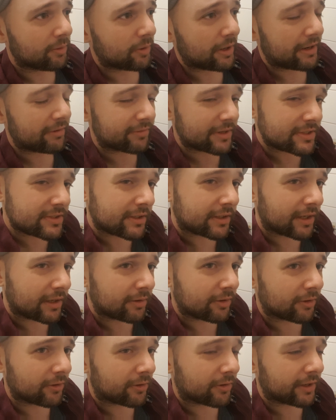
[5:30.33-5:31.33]
investing
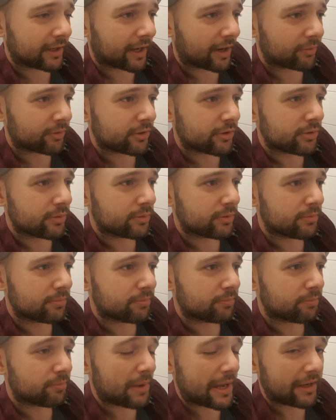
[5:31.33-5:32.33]
in learning how to
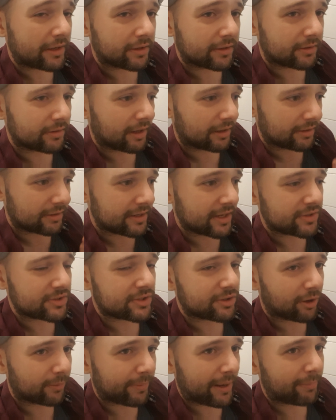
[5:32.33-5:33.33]
make like
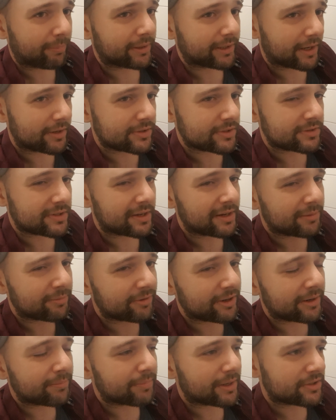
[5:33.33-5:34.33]
desktop applications, it
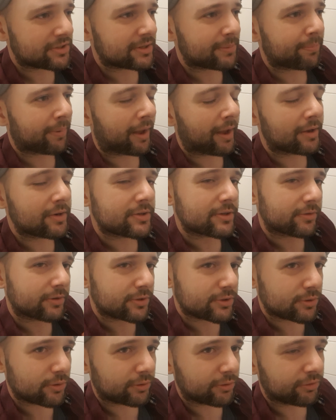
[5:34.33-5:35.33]
very much depends on
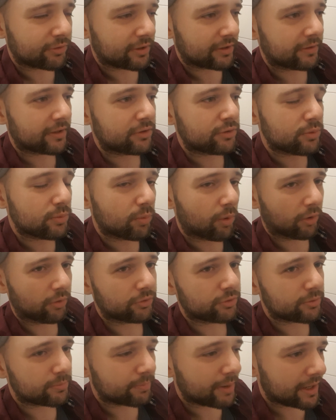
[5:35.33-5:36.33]
the sort of thing that you
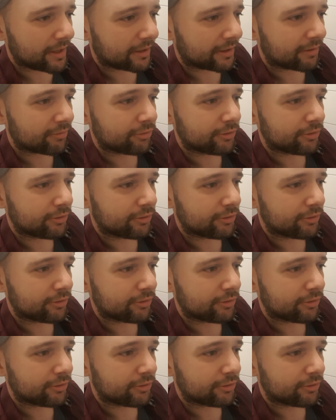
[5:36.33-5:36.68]
want to make.